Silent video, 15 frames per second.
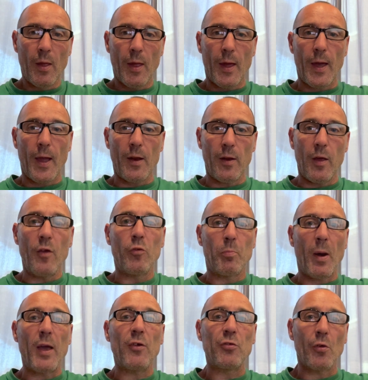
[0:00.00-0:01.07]
and it is
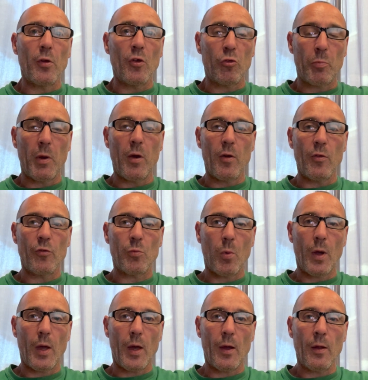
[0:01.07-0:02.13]
based on experience
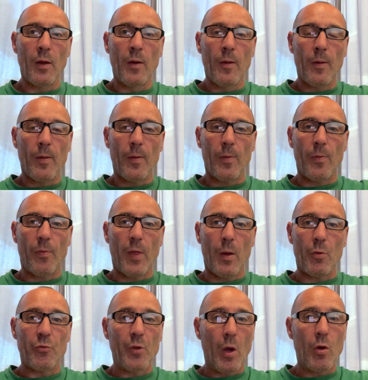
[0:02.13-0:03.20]
where there
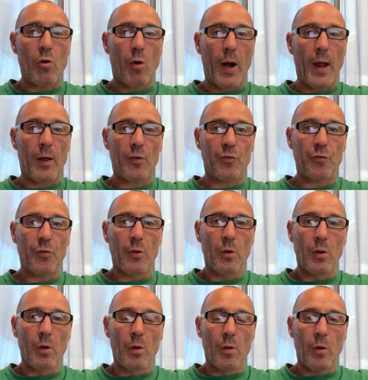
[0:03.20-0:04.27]
was no cracks
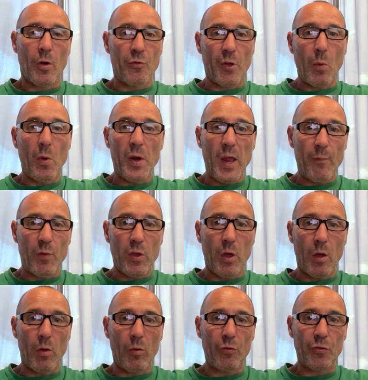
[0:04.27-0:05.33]
because they were never
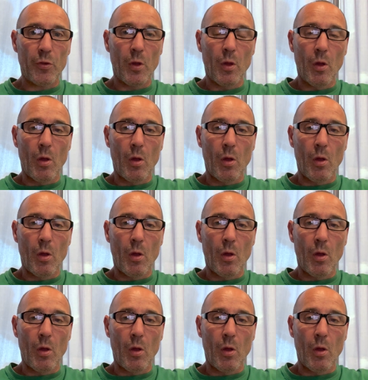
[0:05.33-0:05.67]
used.